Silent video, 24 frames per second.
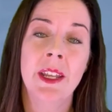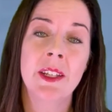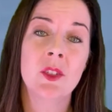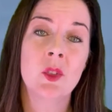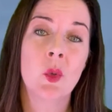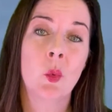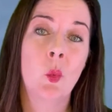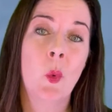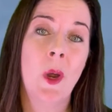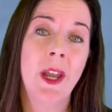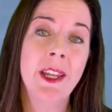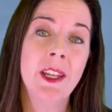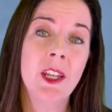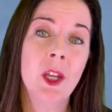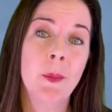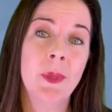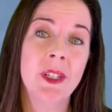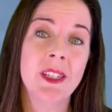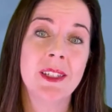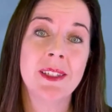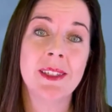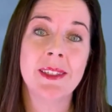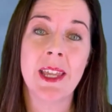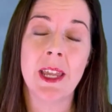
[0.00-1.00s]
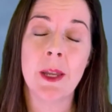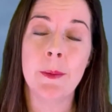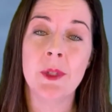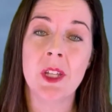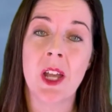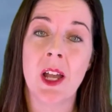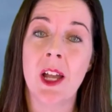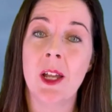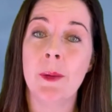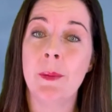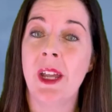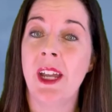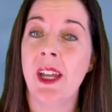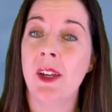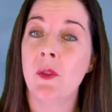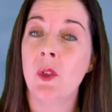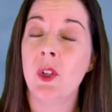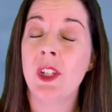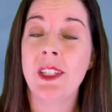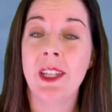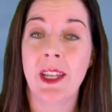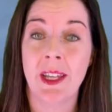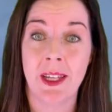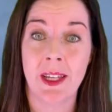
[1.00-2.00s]
wake up at the same time
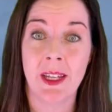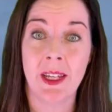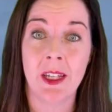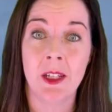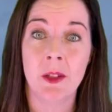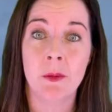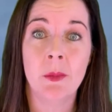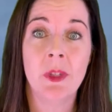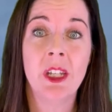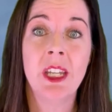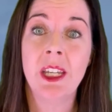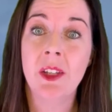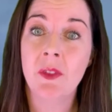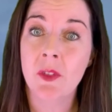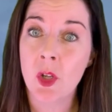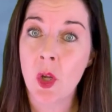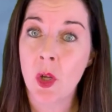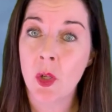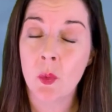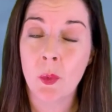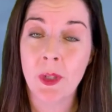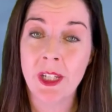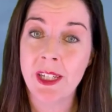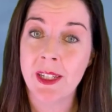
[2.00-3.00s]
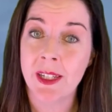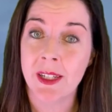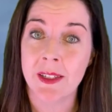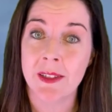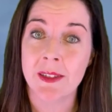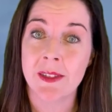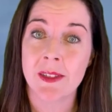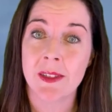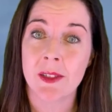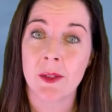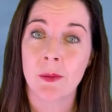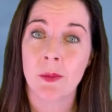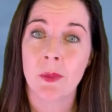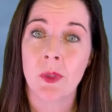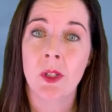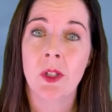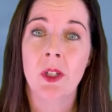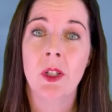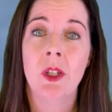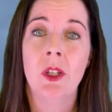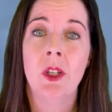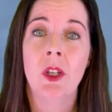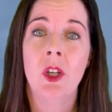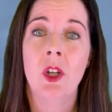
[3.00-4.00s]
every day, even on weekends.
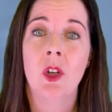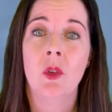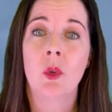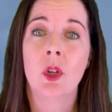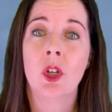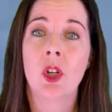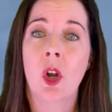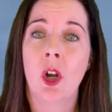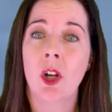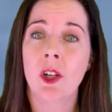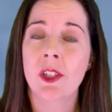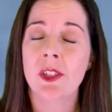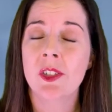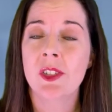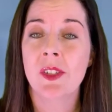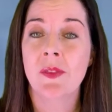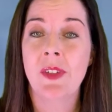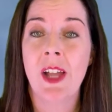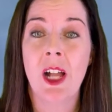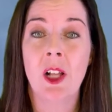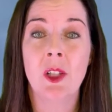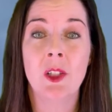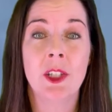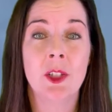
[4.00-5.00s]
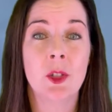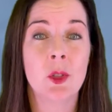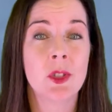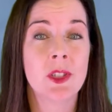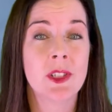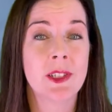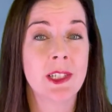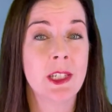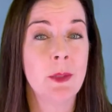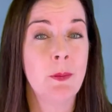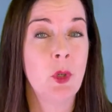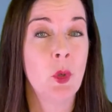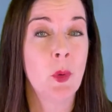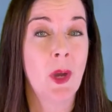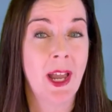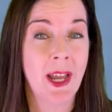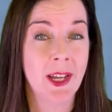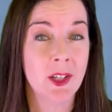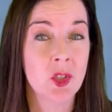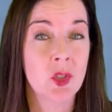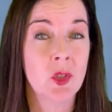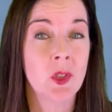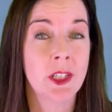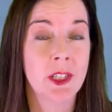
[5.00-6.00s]
Regardless of how little sleep you
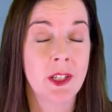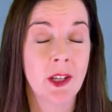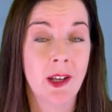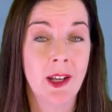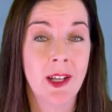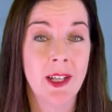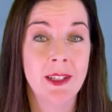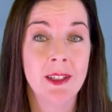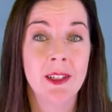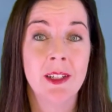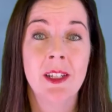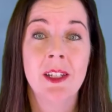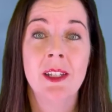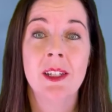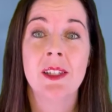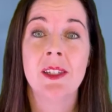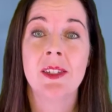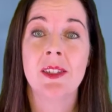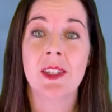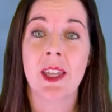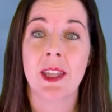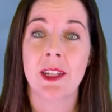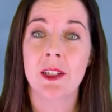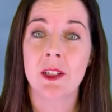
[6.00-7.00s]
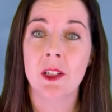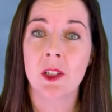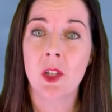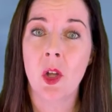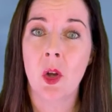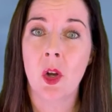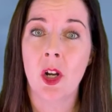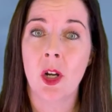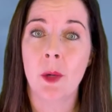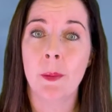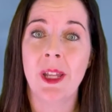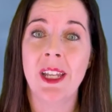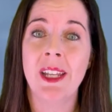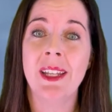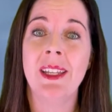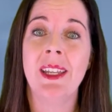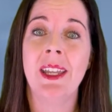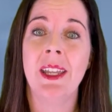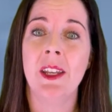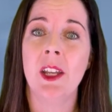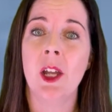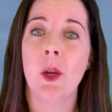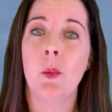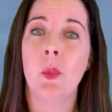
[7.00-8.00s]
actually got, set an alarm and
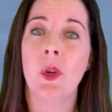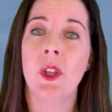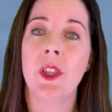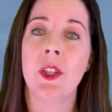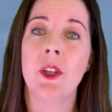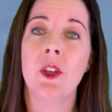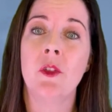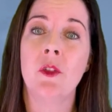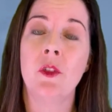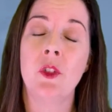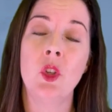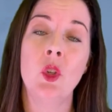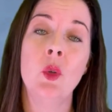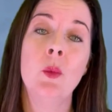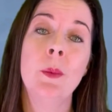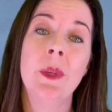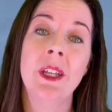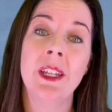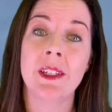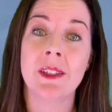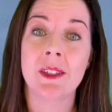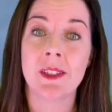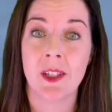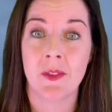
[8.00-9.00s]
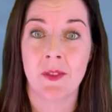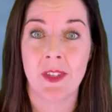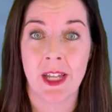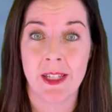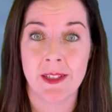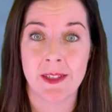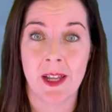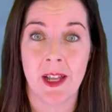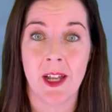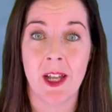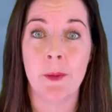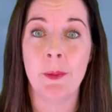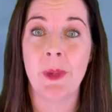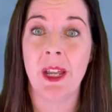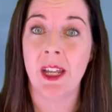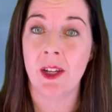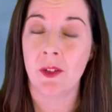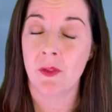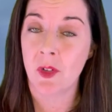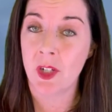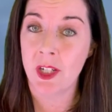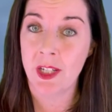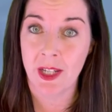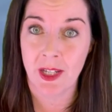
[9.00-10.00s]
get up within a few minutes of that time
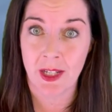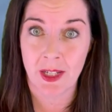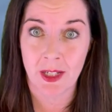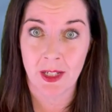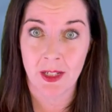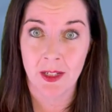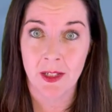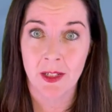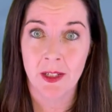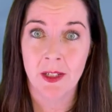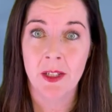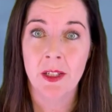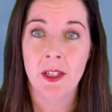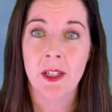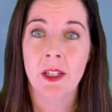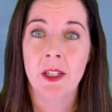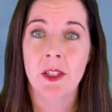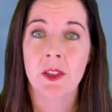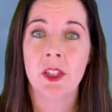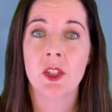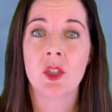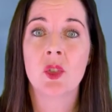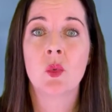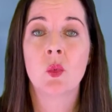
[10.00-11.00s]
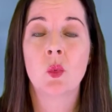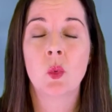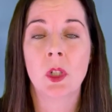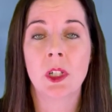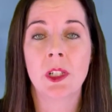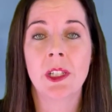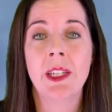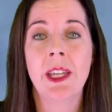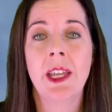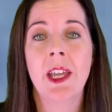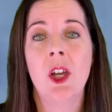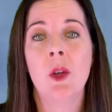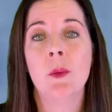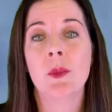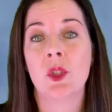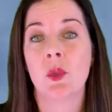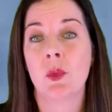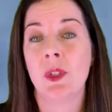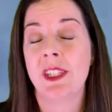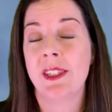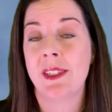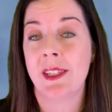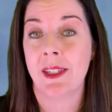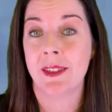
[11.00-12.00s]
every day. This really helps
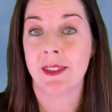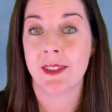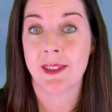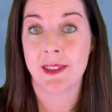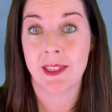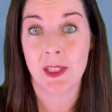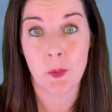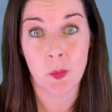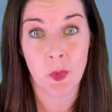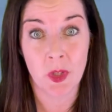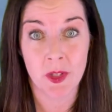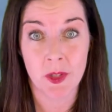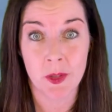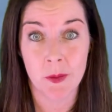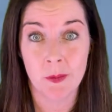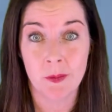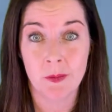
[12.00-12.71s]
reset the sleep rhythm.